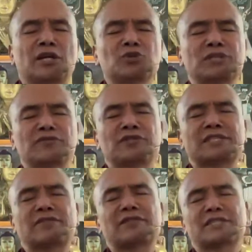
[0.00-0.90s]
Now see if
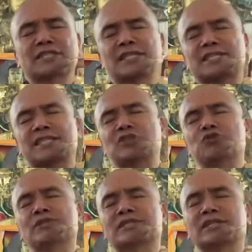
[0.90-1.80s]
the self exists as
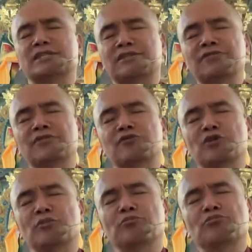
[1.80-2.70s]
intrinsically different
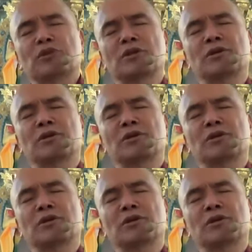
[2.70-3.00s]
from